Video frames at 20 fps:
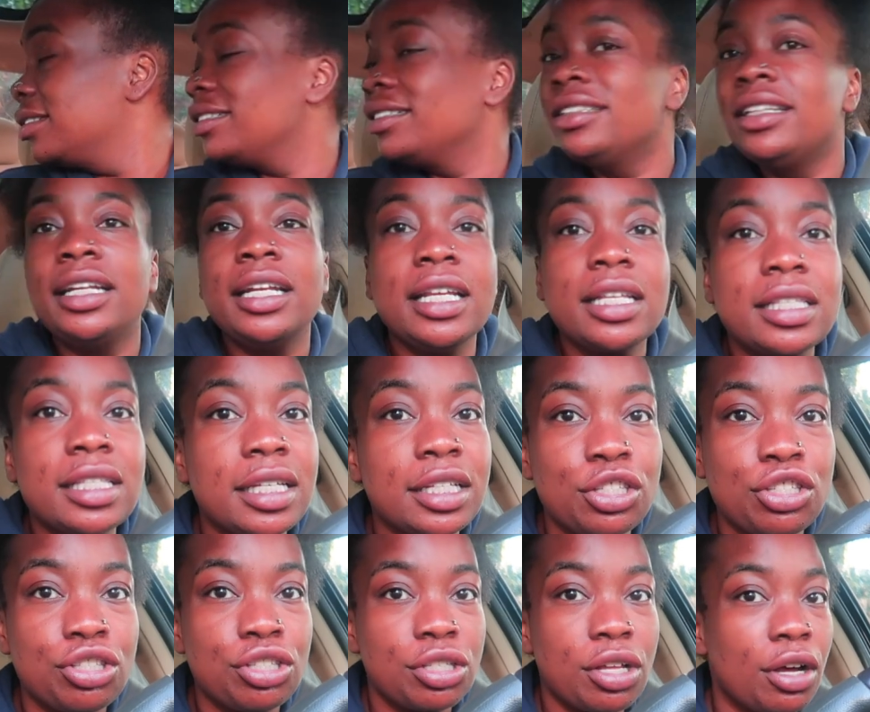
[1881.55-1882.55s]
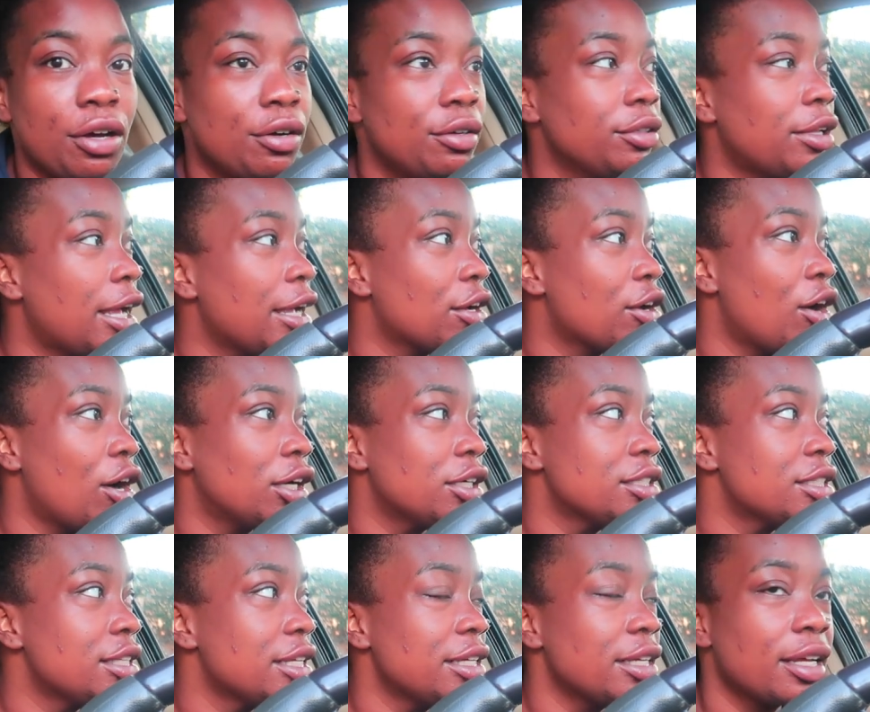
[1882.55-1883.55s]
Lennox gets so like car
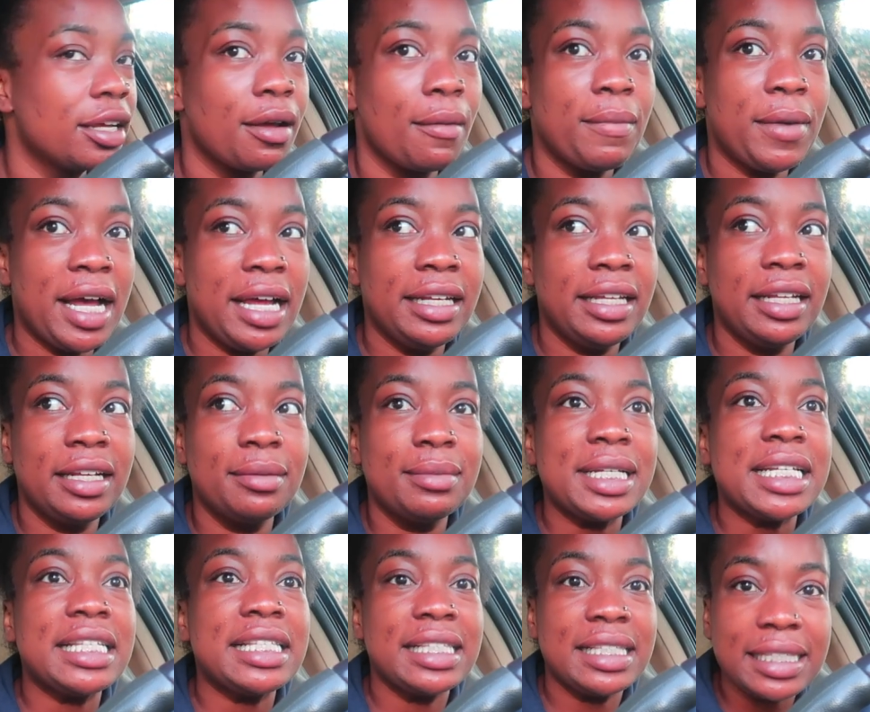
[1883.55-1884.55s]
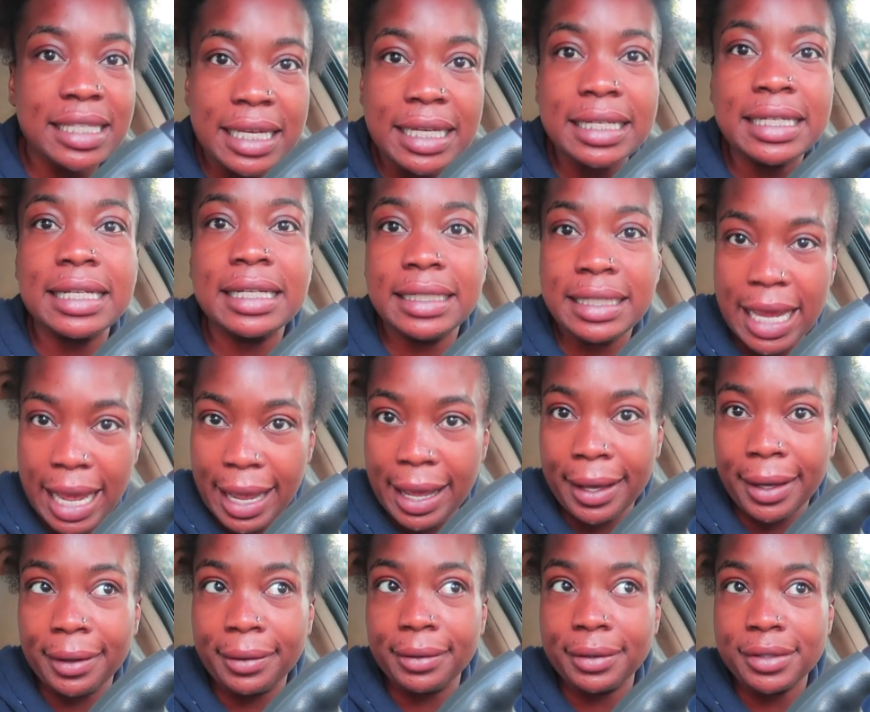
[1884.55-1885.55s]
sick, but I need him to sit
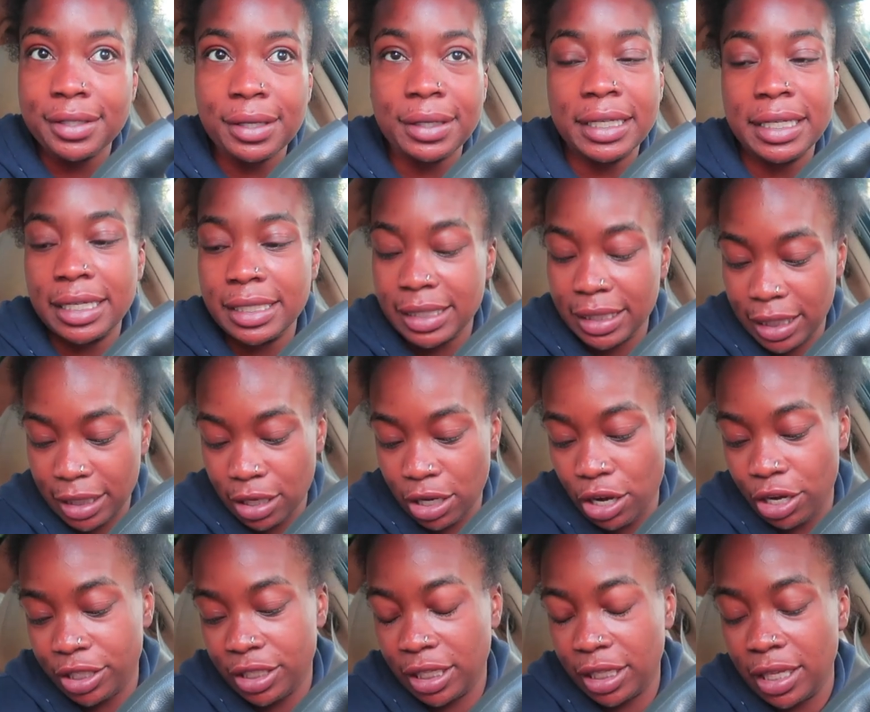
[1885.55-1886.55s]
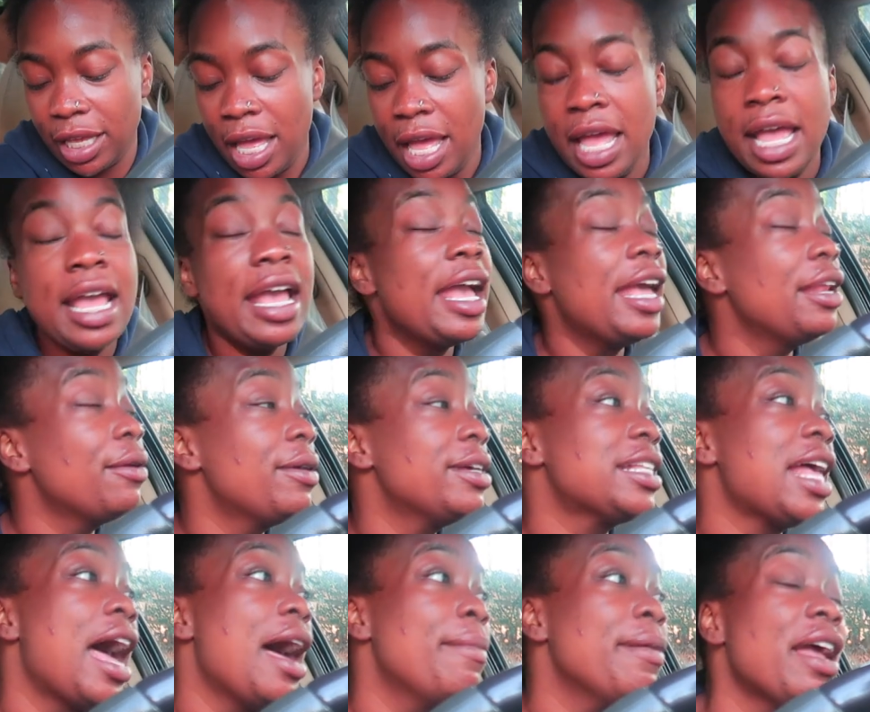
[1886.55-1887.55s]
down so he doesn't get car sick.
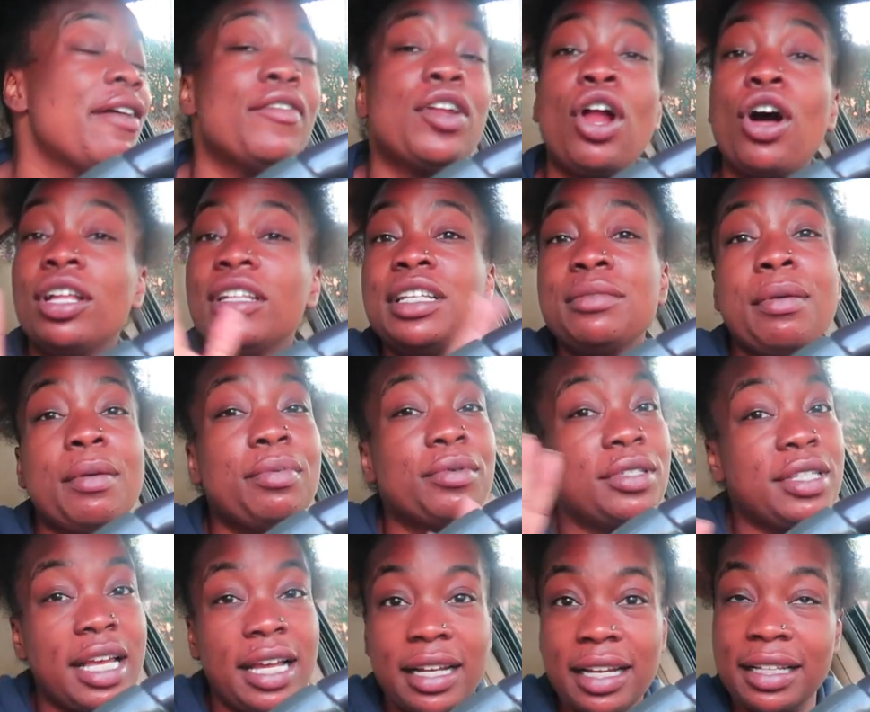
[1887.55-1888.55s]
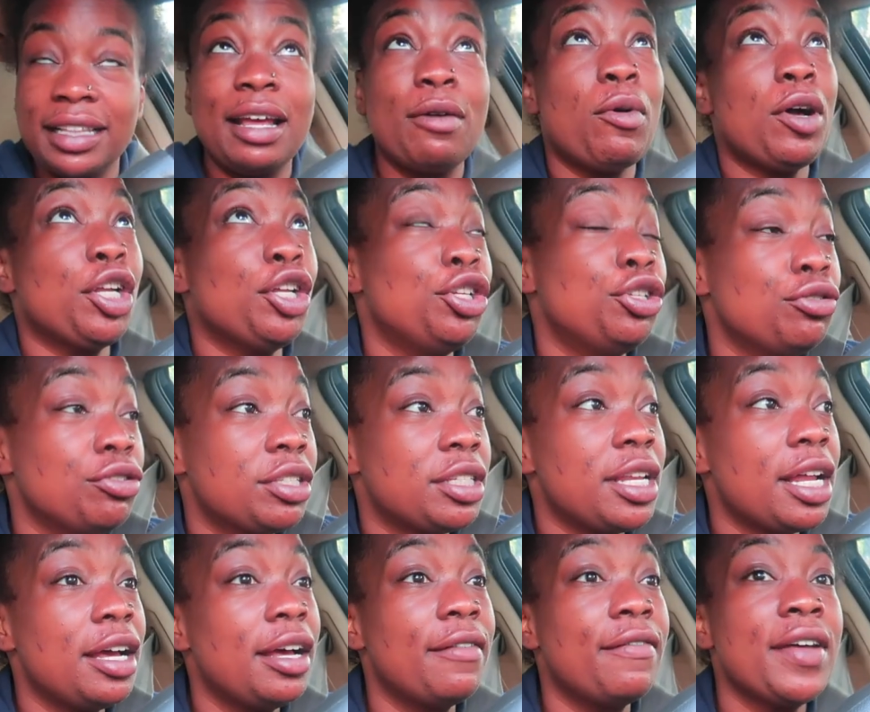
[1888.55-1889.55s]
Anyways, I be having all these people saying that they want to do
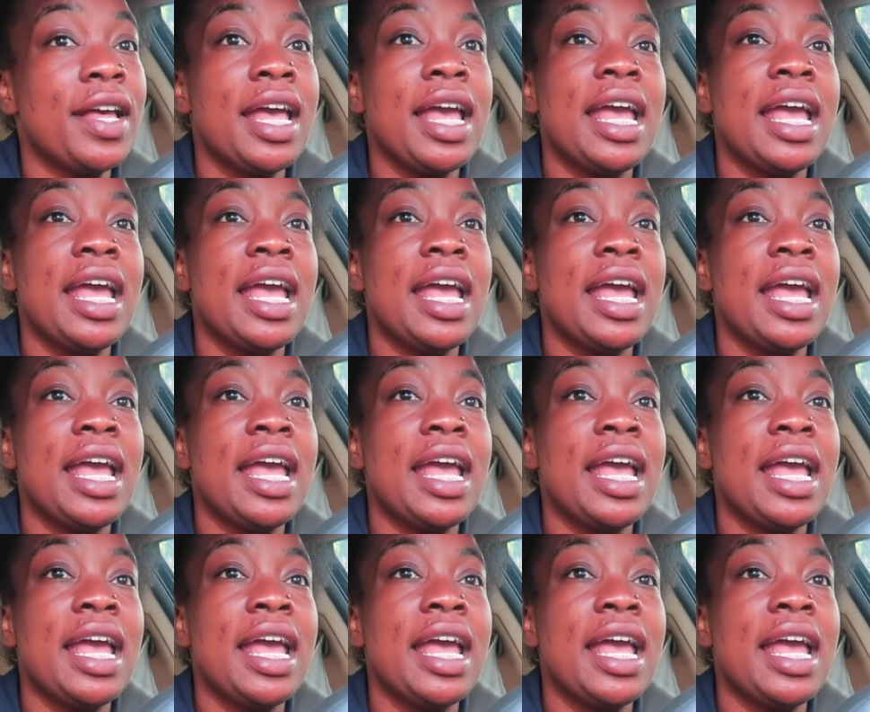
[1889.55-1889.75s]
stuff.